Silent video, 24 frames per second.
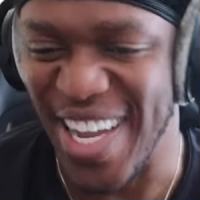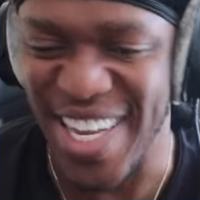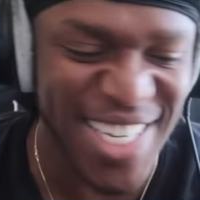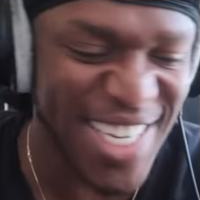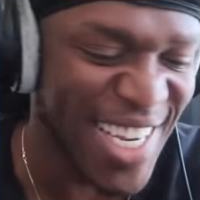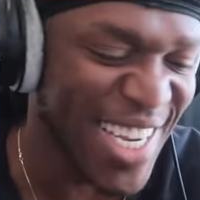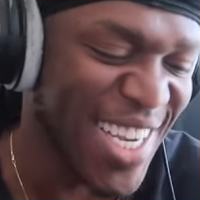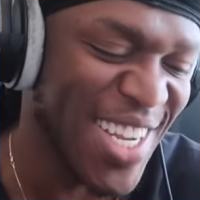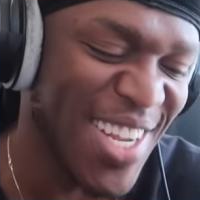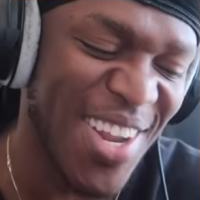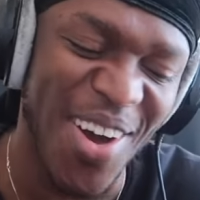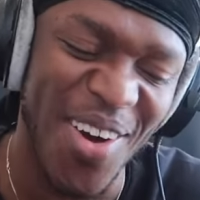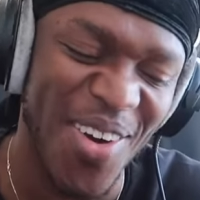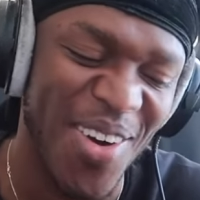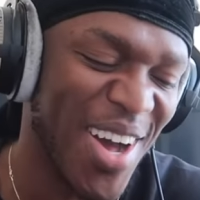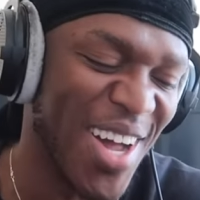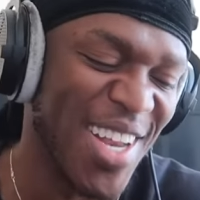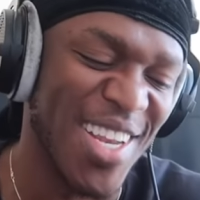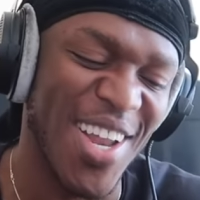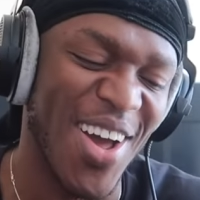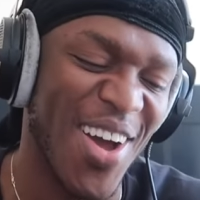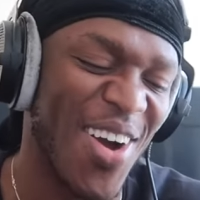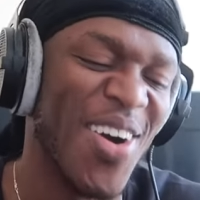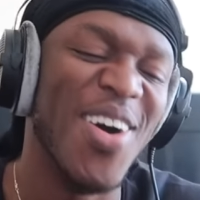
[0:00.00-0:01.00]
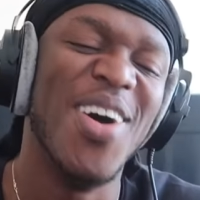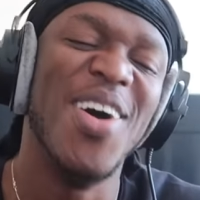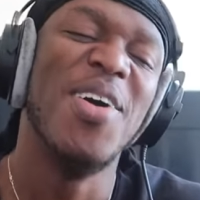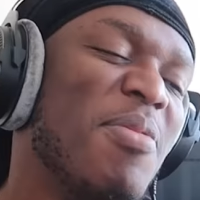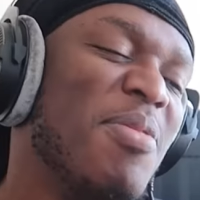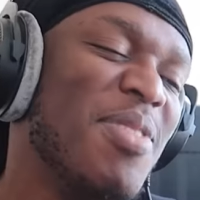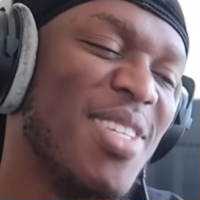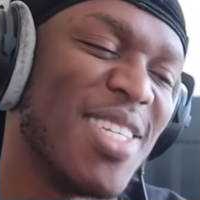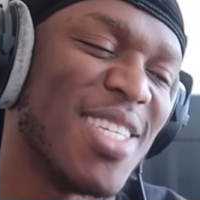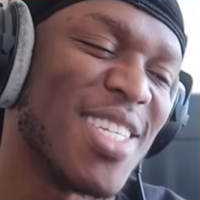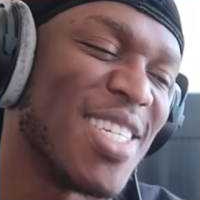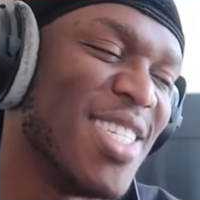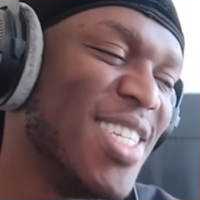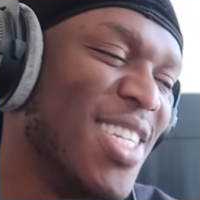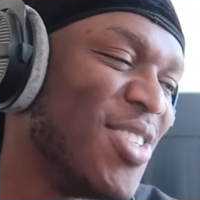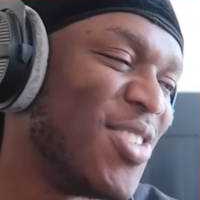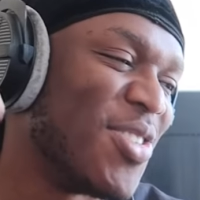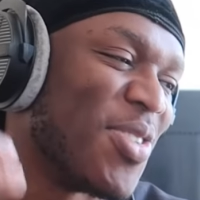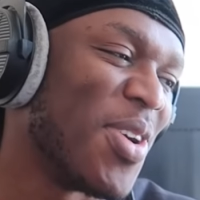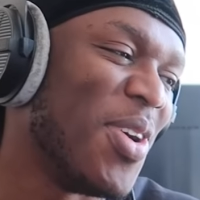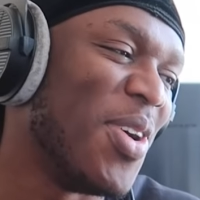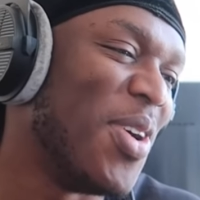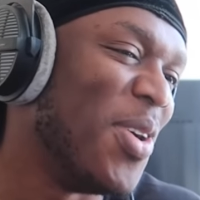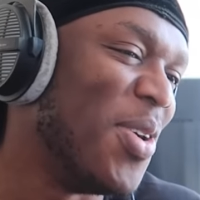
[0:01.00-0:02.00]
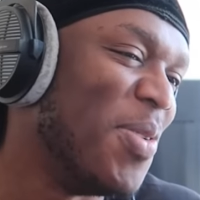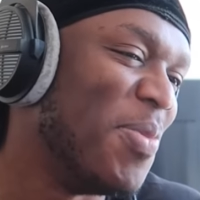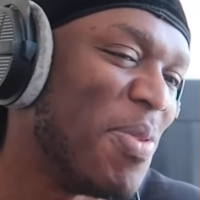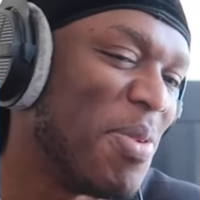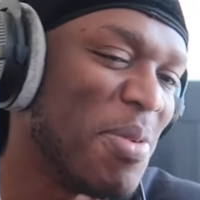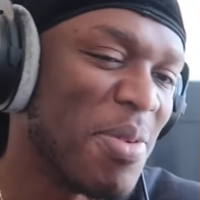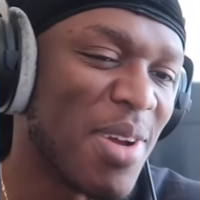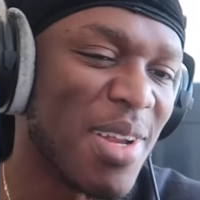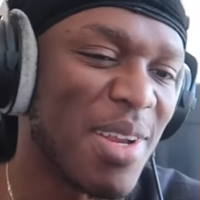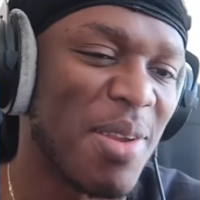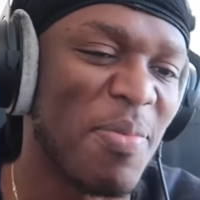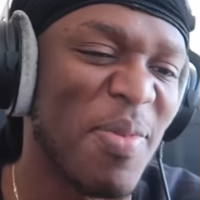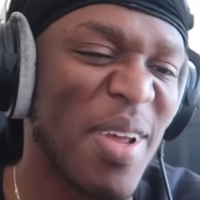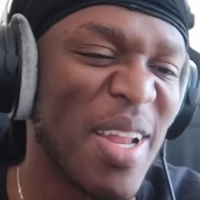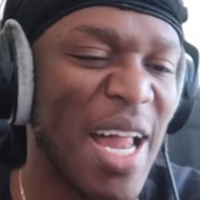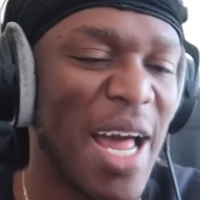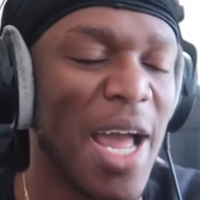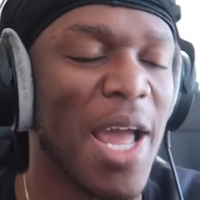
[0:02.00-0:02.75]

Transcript: actually, you know what? No, we were just going to troll. People were going to be